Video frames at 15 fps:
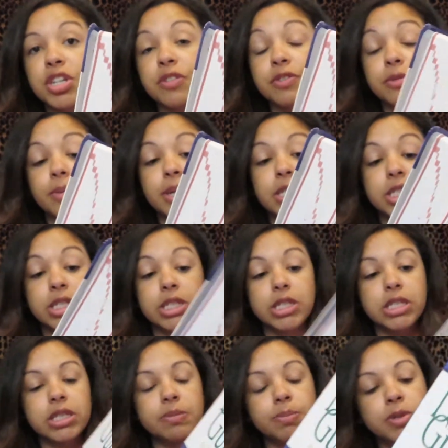information in
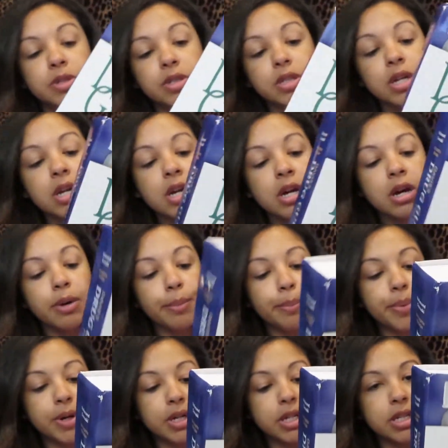this book,
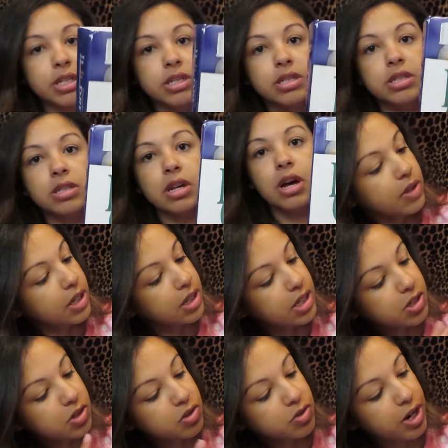but
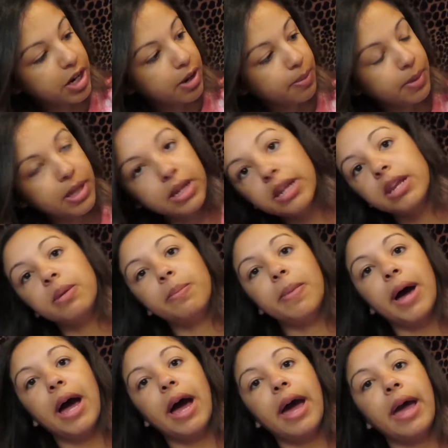this was recommended
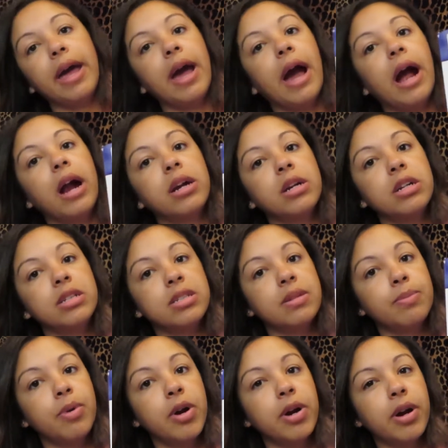by our
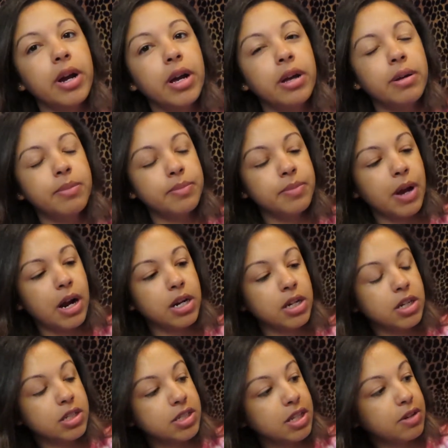nursing program, our
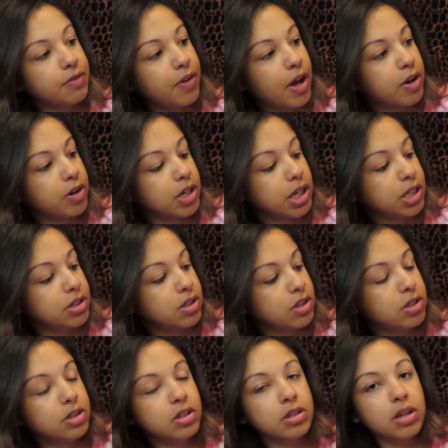nursing faculty,
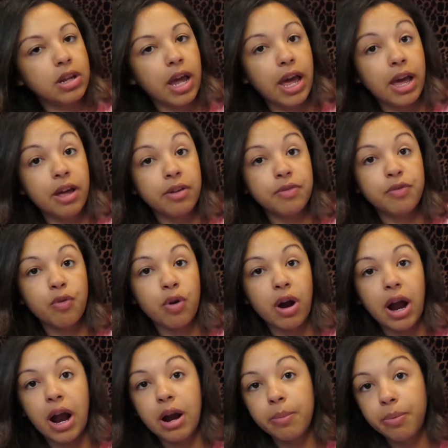to have for
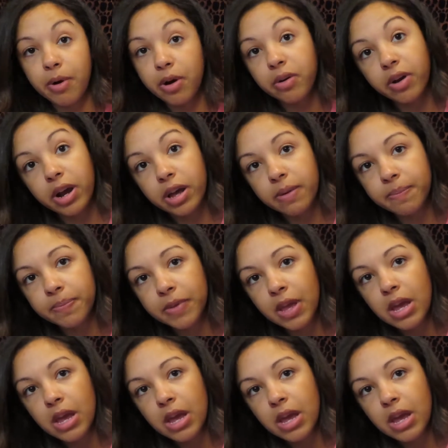our program.